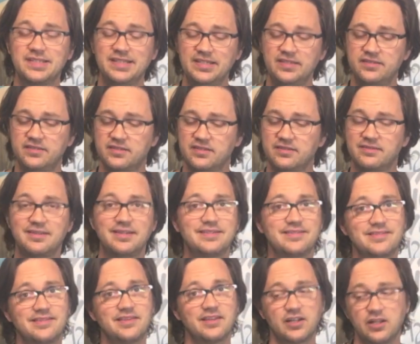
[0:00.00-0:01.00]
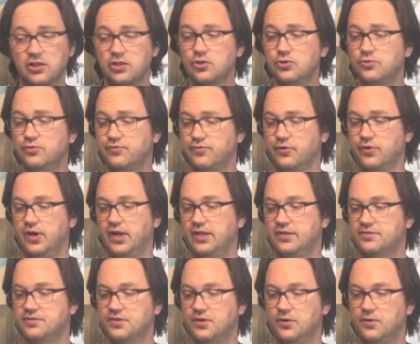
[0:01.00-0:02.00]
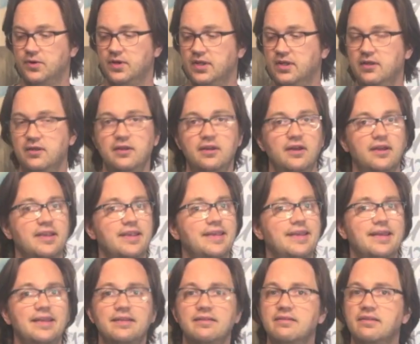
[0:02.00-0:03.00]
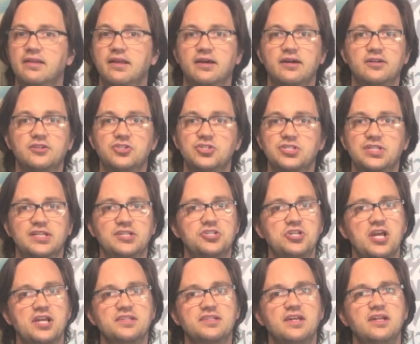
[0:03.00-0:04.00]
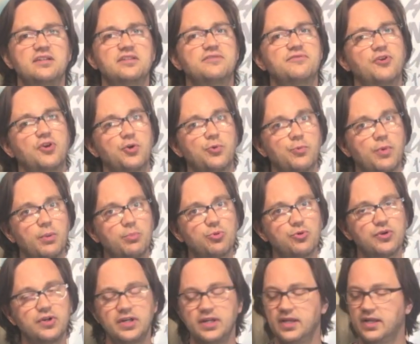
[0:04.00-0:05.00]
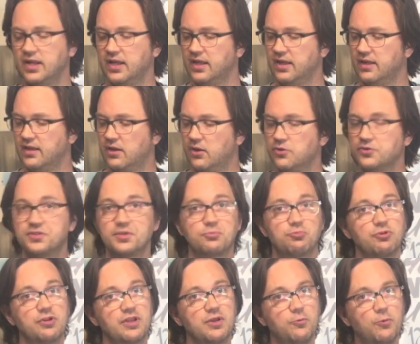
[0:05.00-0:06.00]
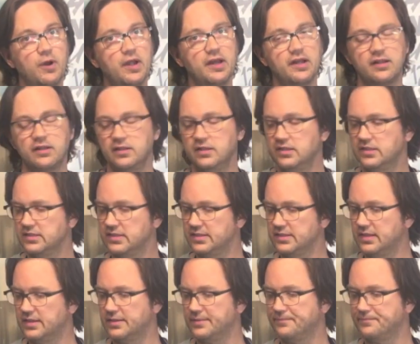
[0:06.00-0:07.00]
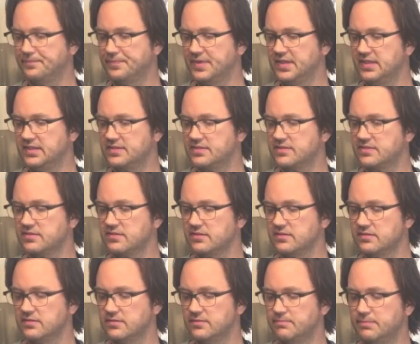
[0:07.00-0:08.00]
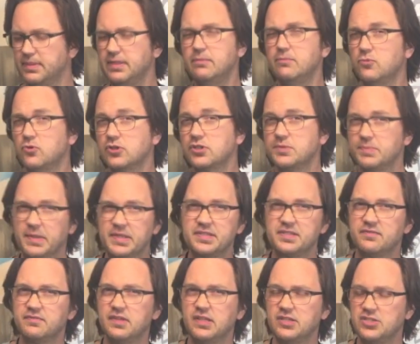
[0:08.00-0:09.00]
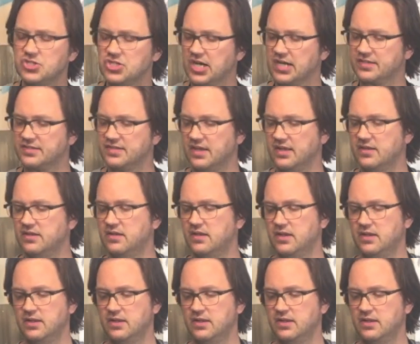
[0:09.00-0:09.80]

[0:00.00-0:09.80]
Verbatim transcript: lids. That's the glue for it. So again, uh, just like Jaxsan, it's very rubbery, holds up really well. Um, it's a bit more expensive than the Jaxsan,